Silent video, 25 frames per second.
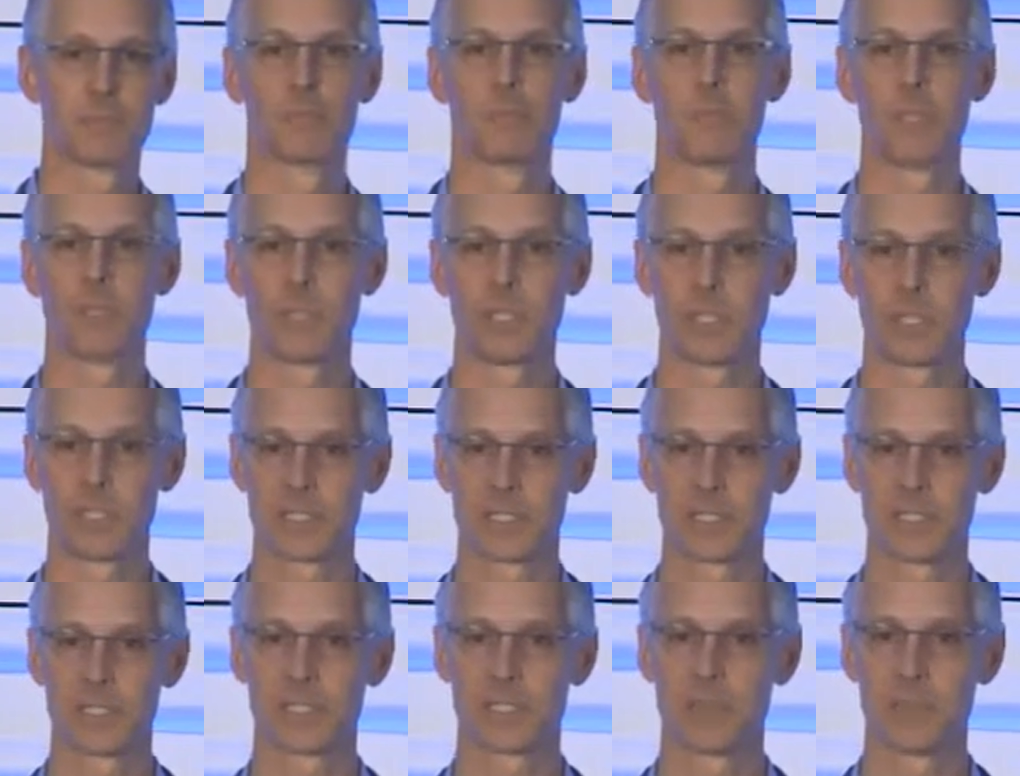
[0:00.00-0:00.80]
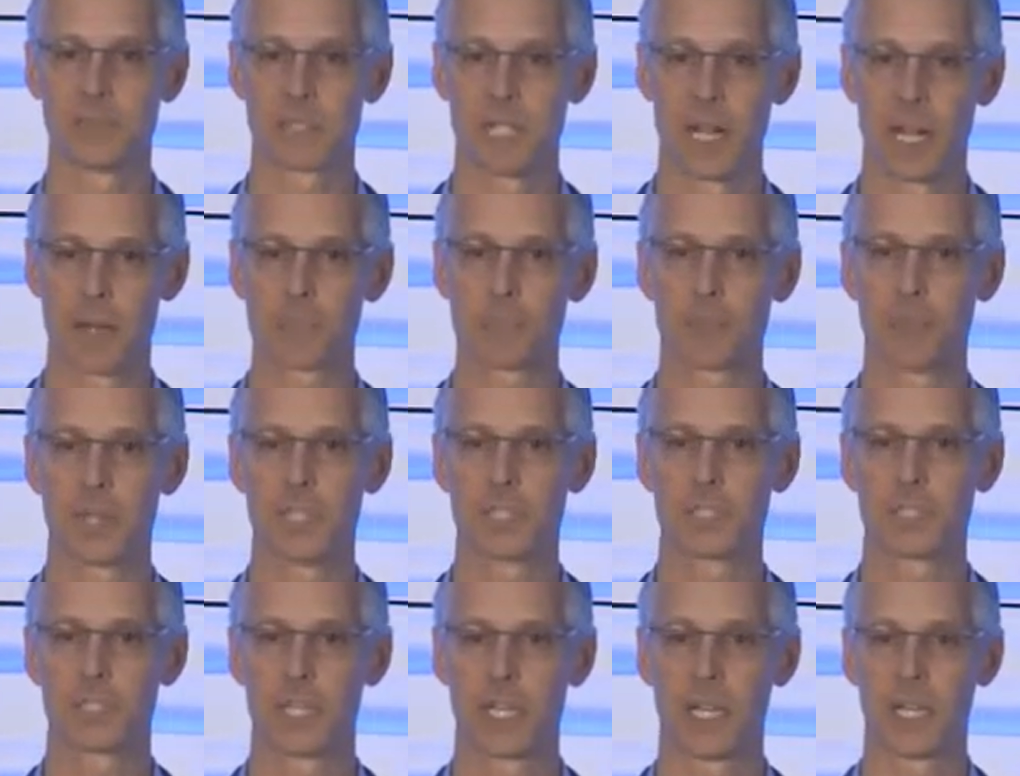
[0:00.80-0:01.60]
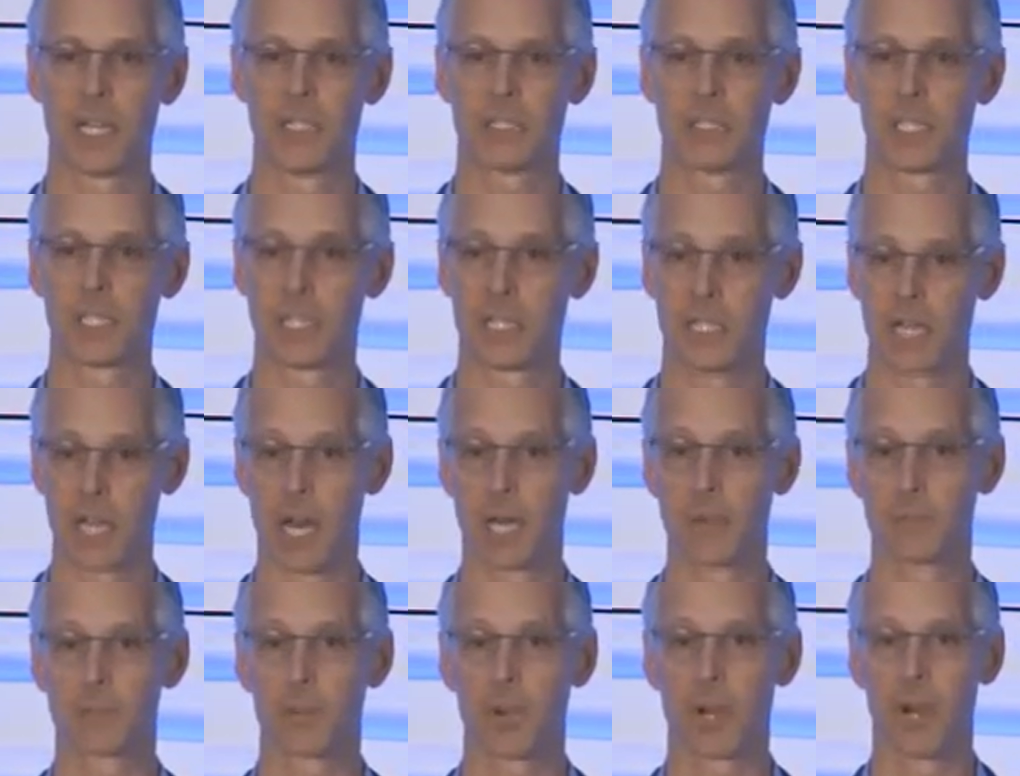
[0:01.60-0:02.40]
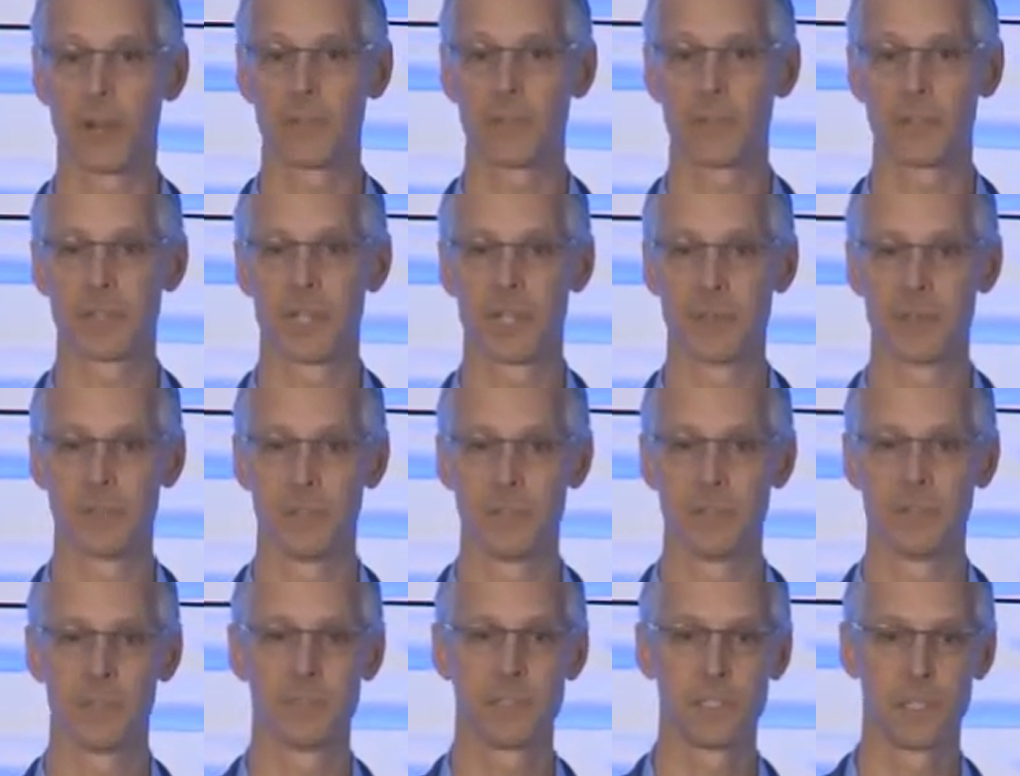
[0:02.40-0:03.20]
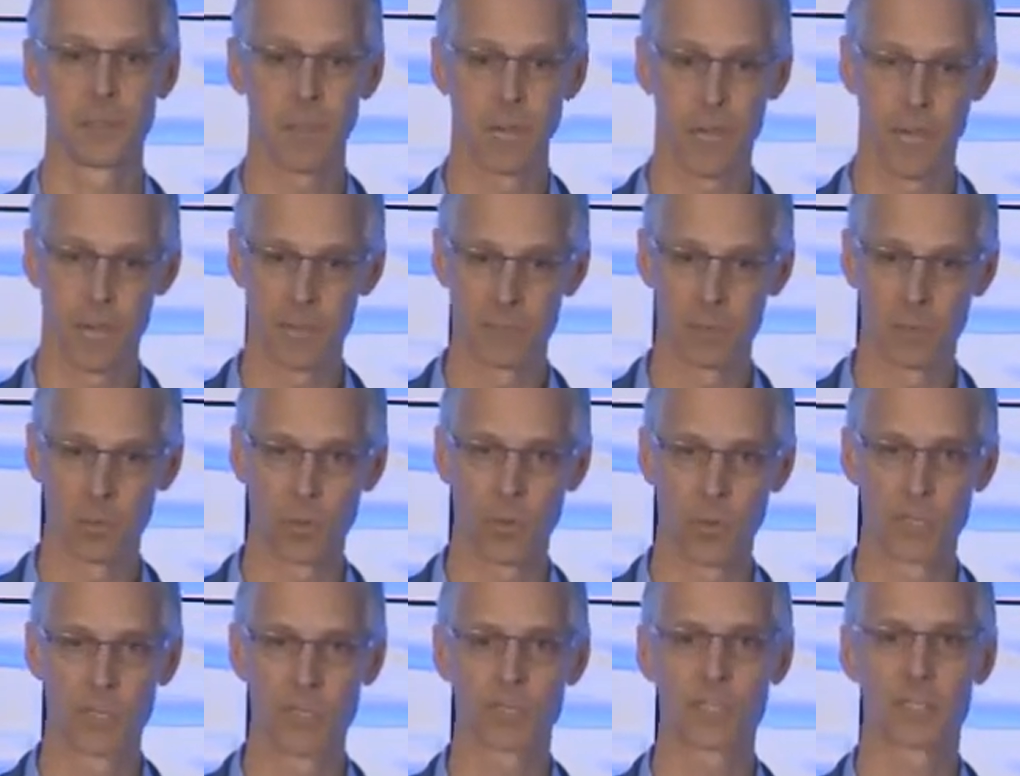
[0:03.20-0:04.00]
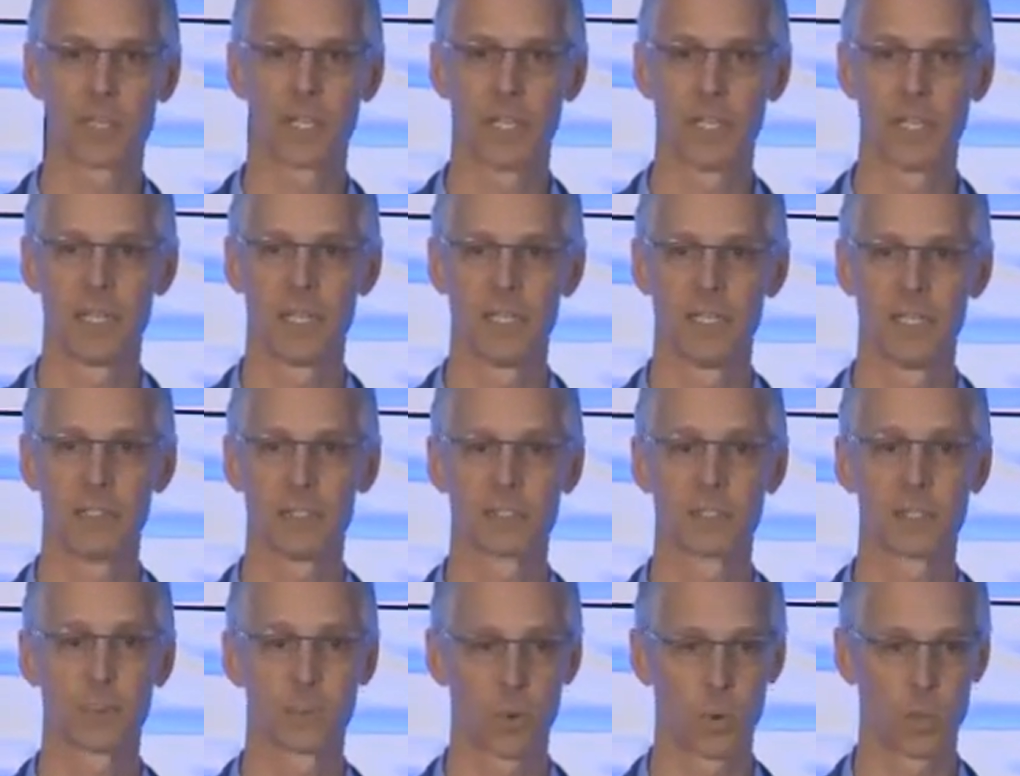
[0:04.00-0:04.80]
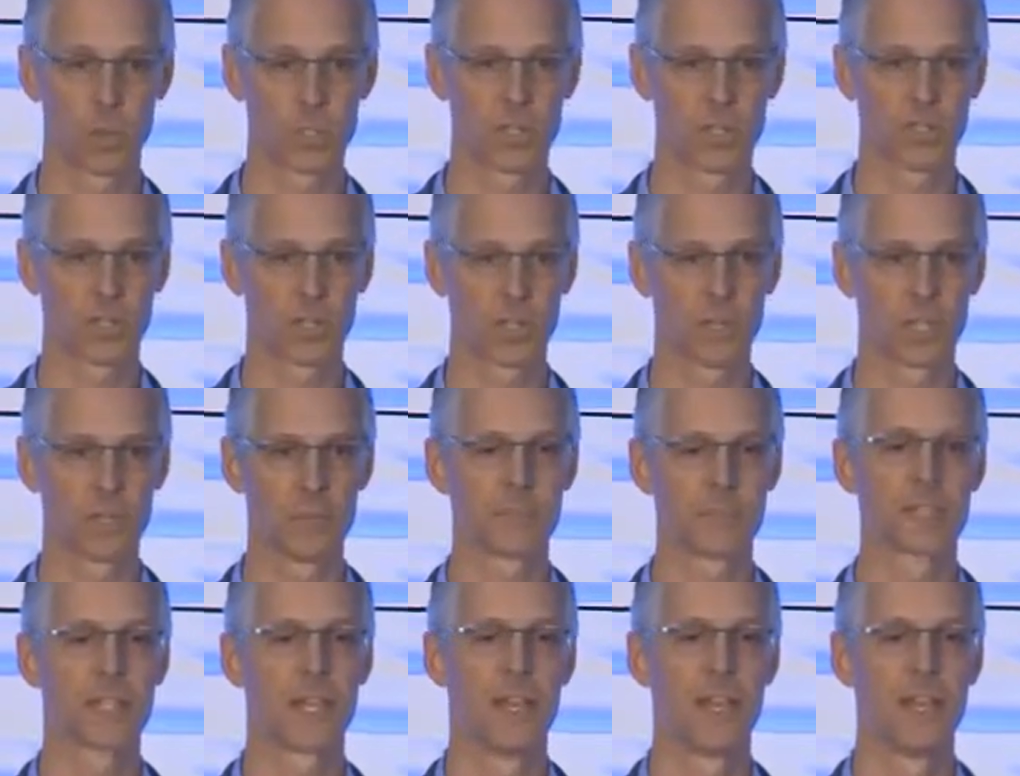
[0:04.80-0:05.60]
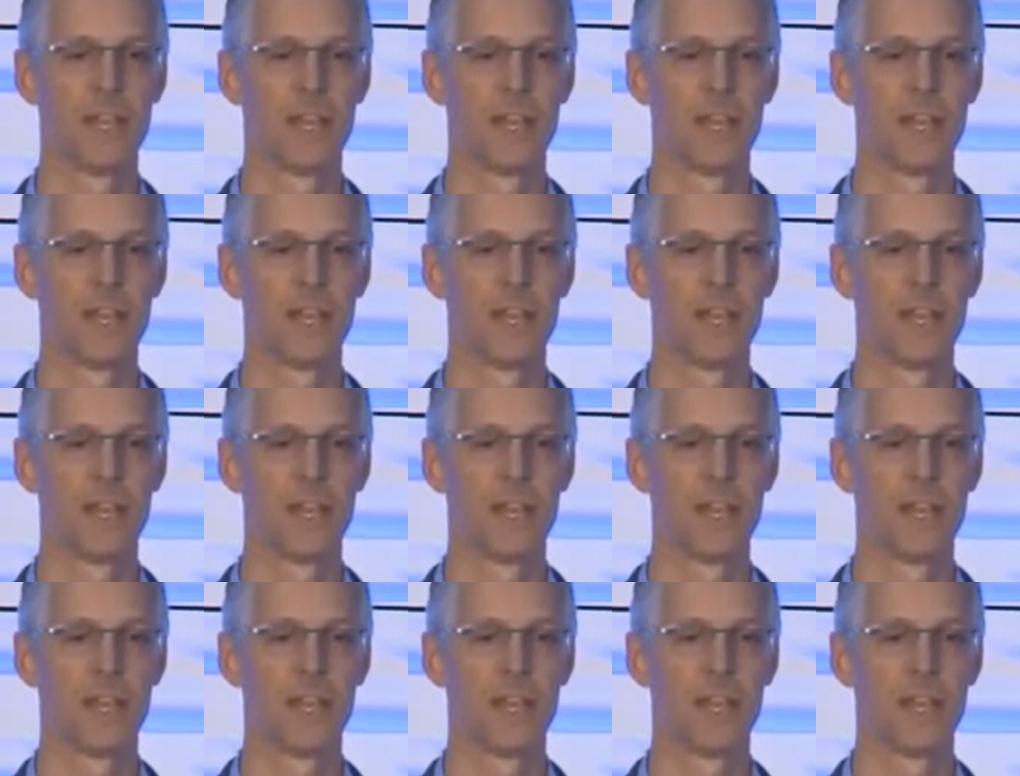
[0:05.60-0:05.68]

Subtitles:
building the systems, and operationalizing the nonprofit that would onboard and support startups.